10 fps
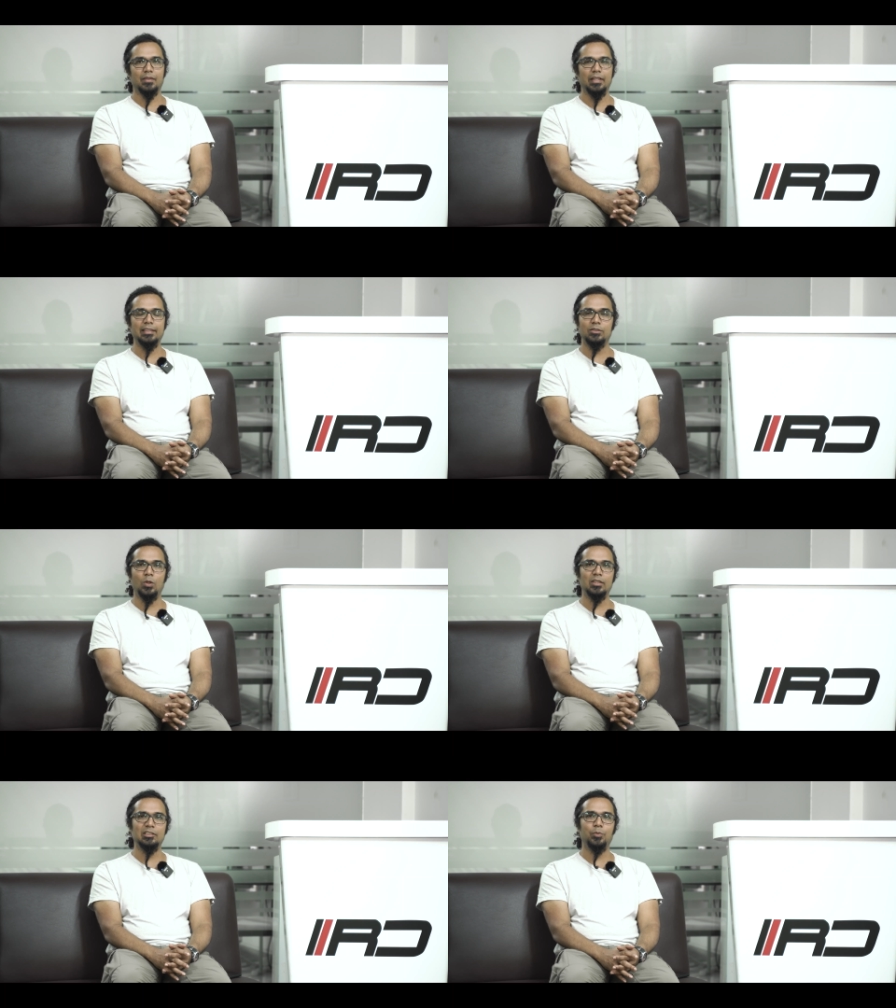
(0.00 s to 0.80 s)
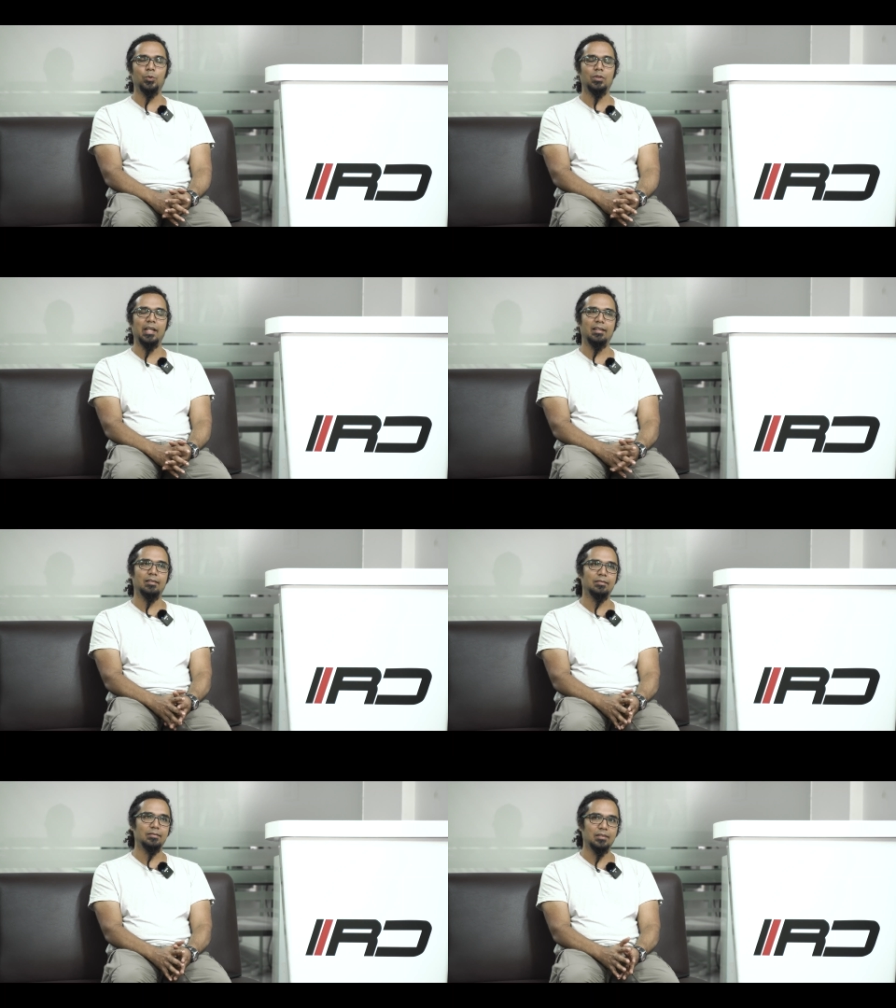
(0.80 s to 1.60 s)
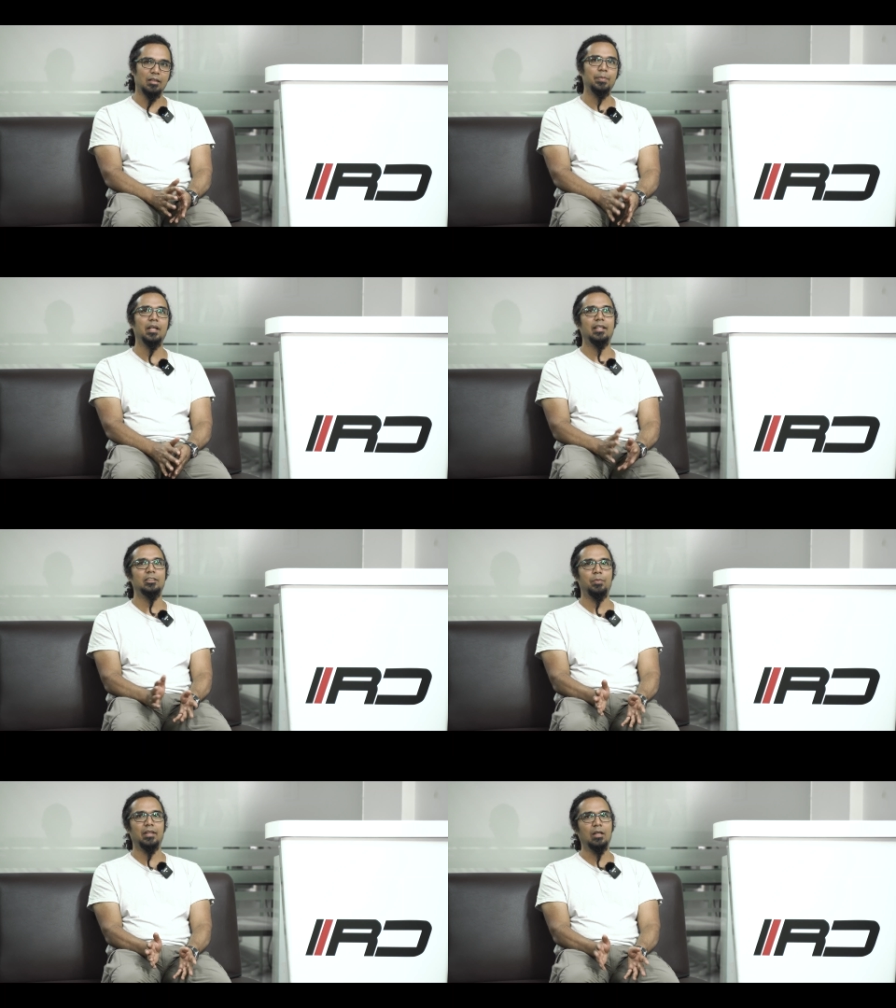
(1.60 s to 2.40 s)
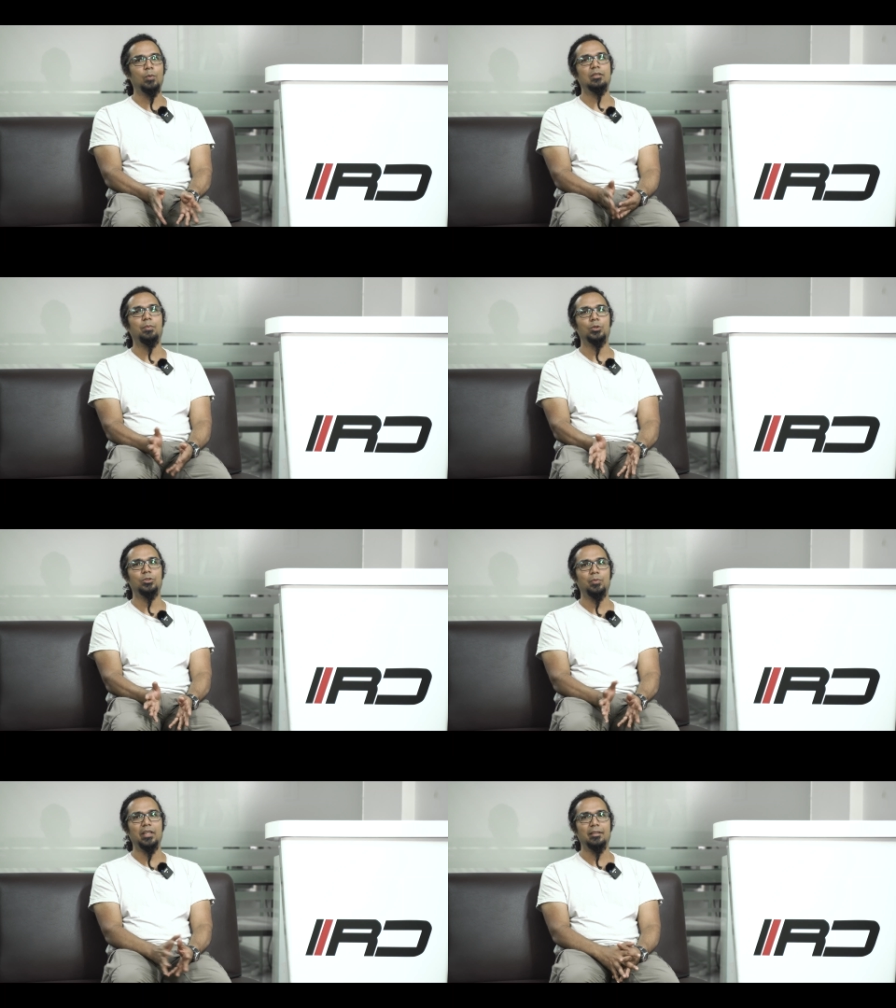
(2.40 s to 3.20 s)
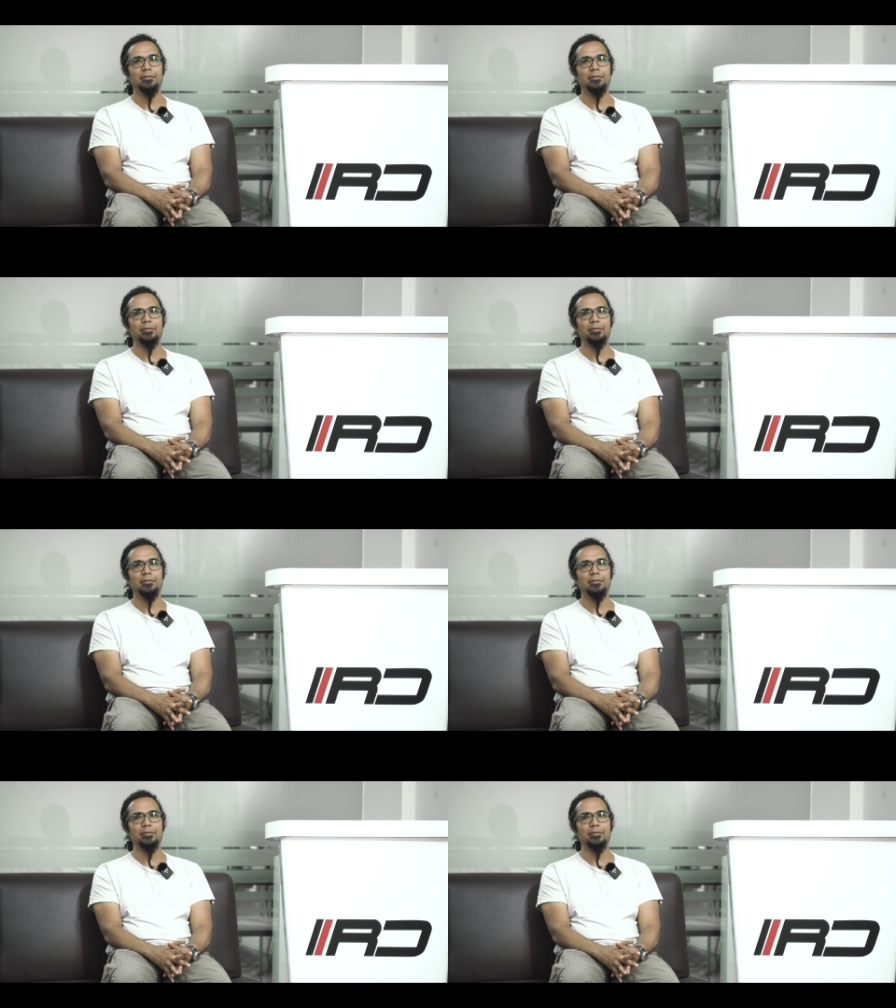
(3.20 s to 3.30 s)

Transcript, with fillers: It's not smooth like a bigger engine bike, like how it's supposed to be.